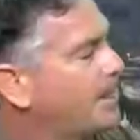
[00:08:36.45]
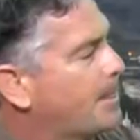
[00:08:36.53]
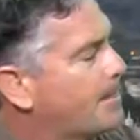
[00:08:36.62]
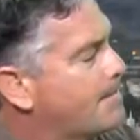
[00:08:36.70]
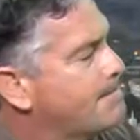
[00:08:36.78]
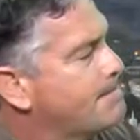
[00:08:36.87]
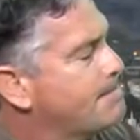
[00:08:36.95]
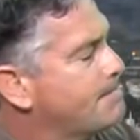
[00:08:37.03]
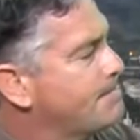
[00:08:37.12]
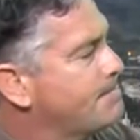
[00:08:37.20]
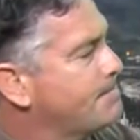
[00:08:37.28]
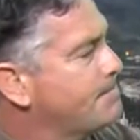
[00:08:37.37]

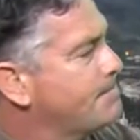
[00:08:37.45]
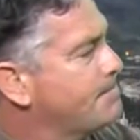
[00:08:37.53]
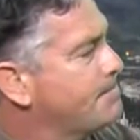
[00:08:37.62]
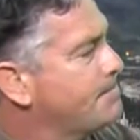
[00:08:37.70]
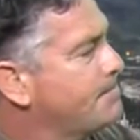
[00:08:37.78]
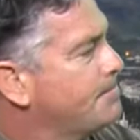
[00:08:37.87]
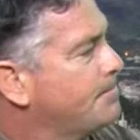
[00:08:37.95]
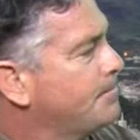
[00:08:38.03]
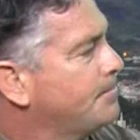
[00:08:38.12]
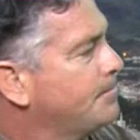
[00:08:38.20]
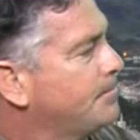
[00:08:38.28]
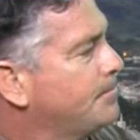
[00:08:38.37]

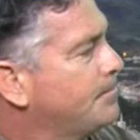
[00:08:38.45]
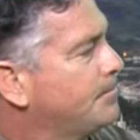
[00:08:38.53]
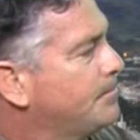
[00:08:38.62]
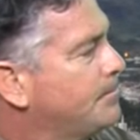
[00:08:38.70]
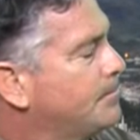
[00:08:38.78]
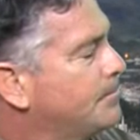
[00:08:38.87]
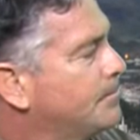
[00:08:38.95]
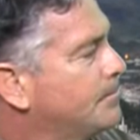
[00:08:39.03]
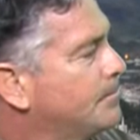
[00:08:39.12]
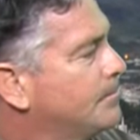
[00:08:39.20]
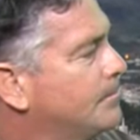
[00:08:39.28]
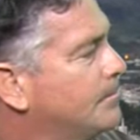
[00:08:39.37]

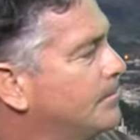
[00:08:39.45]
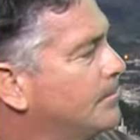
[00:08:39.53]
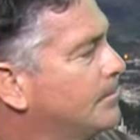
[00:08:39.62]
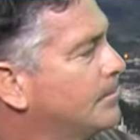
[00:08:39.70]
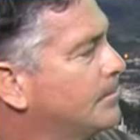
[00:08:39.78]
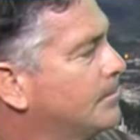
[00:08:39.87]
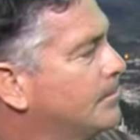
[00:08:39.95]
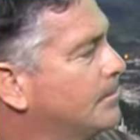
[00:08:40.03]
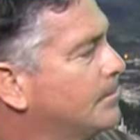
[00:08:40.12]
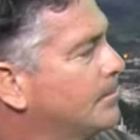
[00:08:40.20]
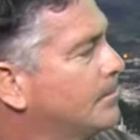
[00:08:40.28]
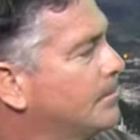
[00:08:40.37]

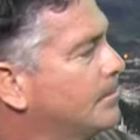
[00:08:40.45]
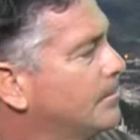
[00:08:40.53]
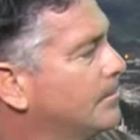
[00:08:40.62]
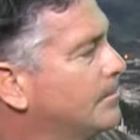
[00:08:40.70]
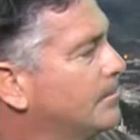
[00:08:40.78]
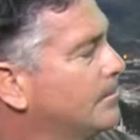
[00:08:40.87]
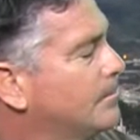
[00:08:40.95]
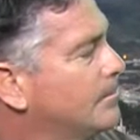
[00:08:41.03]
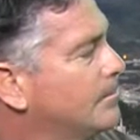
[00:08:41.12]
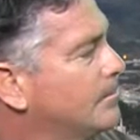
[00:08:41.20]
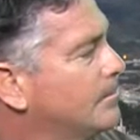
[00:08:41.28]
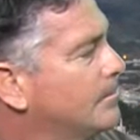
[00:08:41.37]

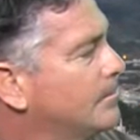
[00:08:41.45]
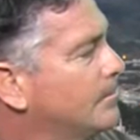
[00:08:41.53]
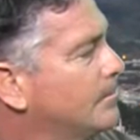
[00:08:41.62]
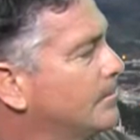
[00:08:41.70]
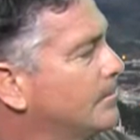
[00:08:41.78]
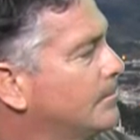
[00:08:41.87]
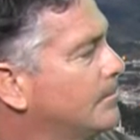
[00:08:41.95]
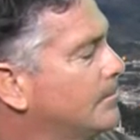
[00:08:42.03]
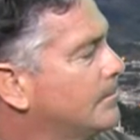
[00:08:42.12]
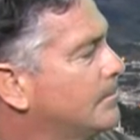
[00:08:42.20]
(silent)